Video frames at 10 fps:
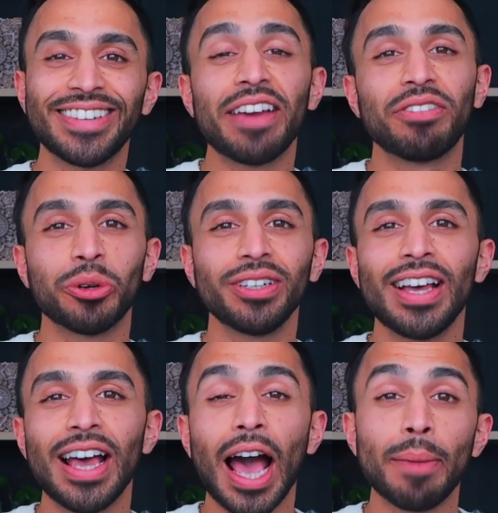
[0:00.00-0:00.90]
Hey everyone,
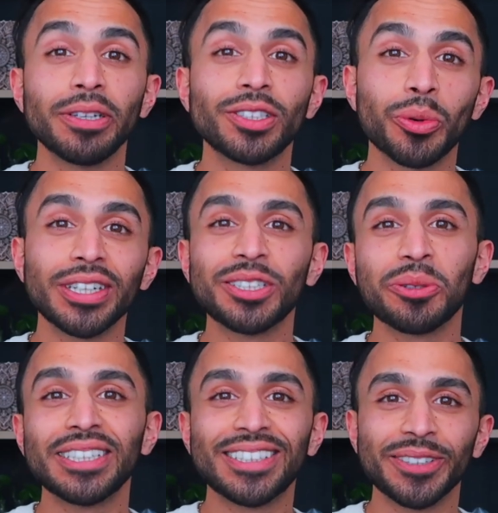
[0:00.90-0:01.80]
happy
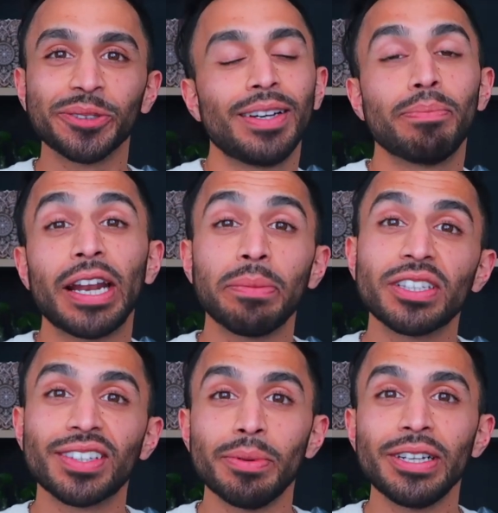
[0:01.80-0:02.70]
2022. My name is
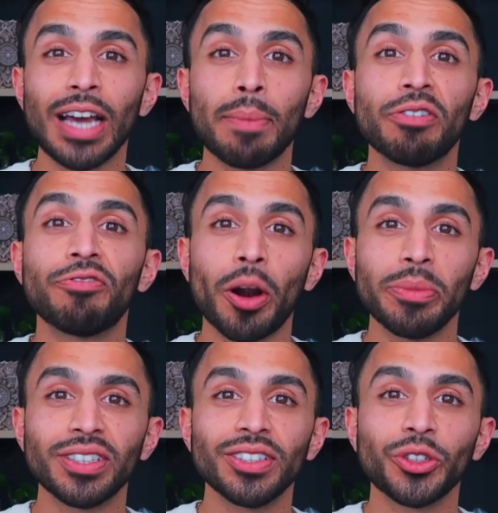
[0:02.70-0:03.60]
Sibin. I'm a
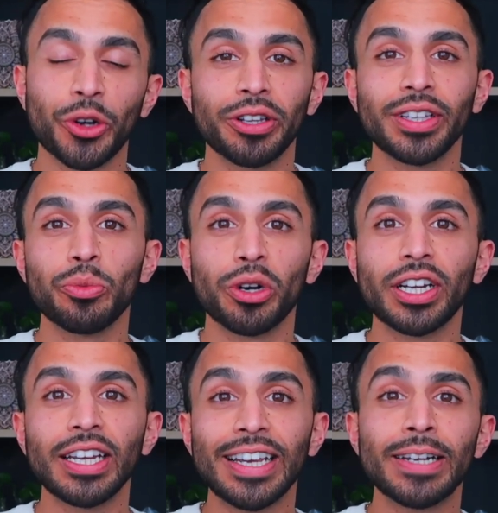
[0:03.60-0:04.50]
pharmacist currently
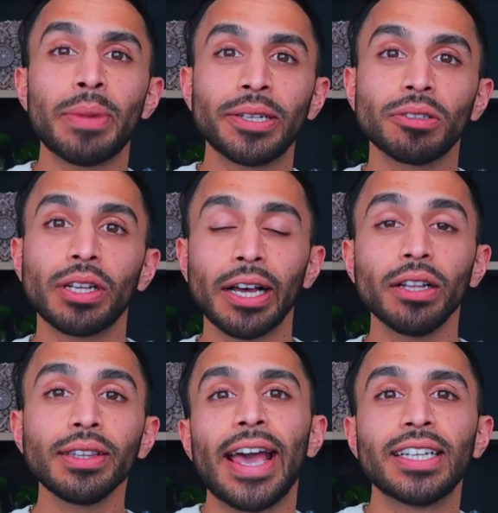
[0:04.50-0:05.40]
working in mental
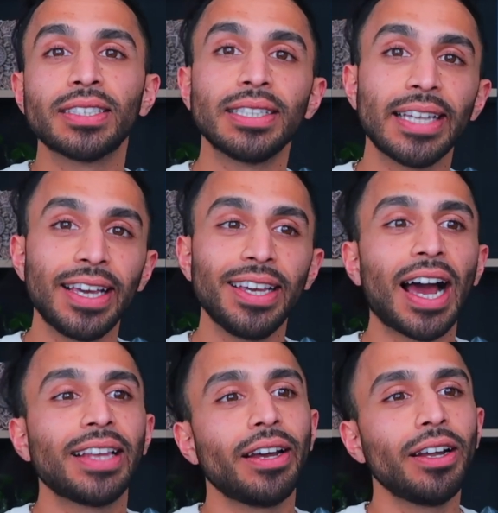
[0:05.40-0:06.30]
health, and today
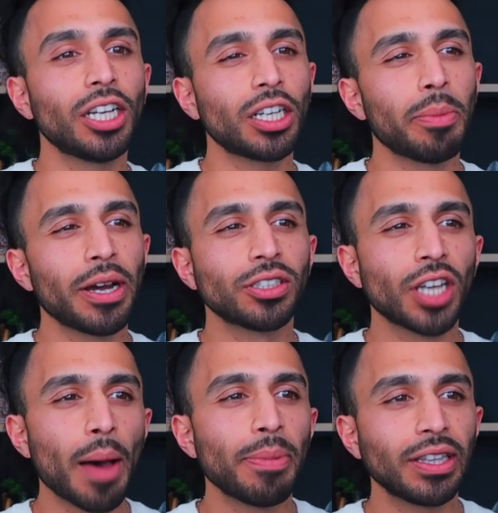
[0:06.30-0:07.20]
I thought I'd talk about a
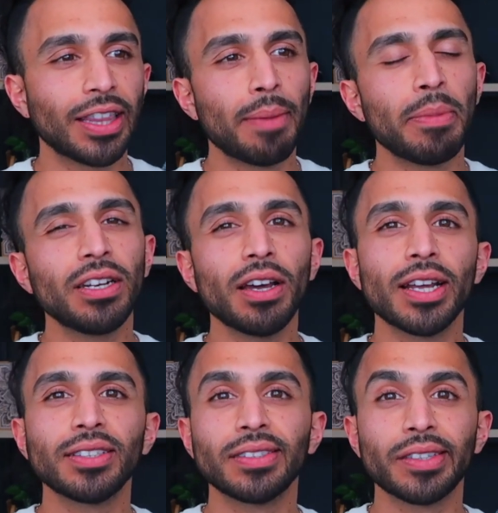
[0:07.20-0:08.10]
topic that may not
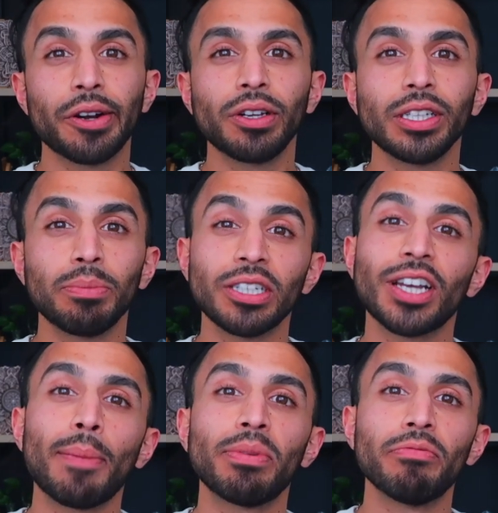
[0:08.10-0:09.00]
necessarily be
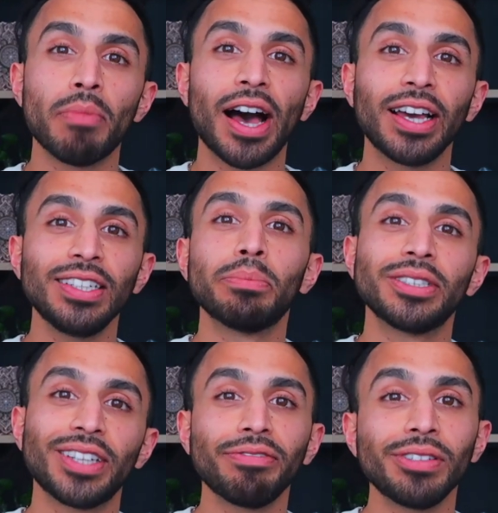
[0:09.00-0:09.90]
top of mind,
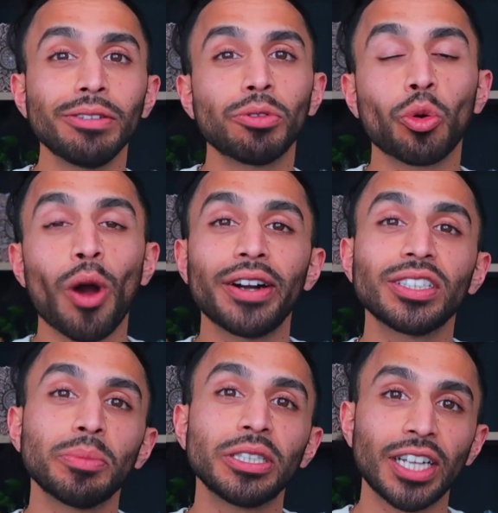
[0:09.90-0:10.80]
but definitely requires
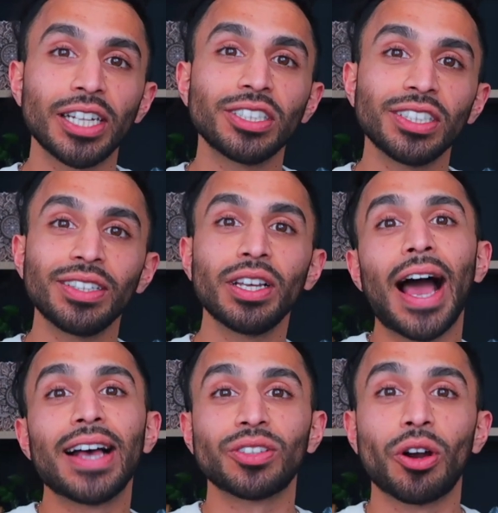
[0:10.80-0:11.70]
some attention
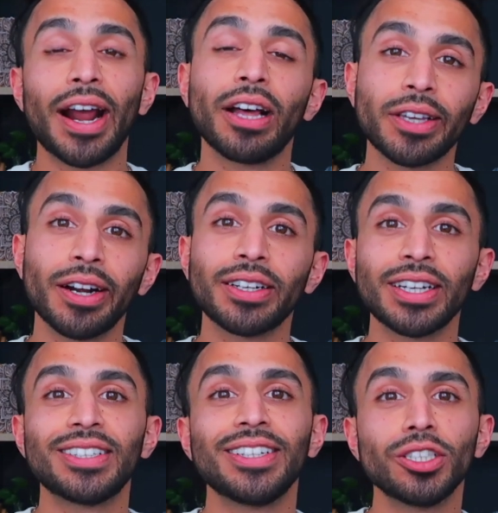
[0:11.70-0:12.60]
as our healthcare
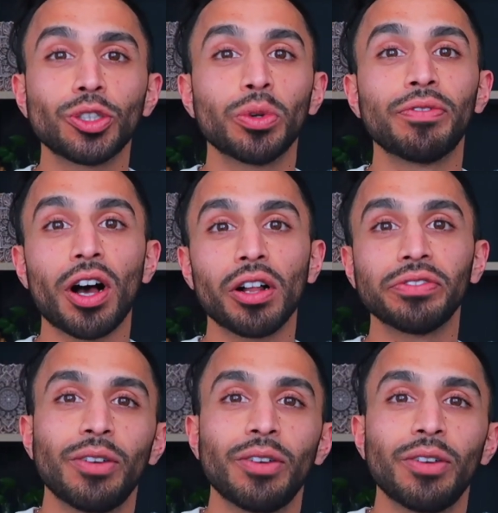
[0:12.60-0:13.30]
continues to evolve.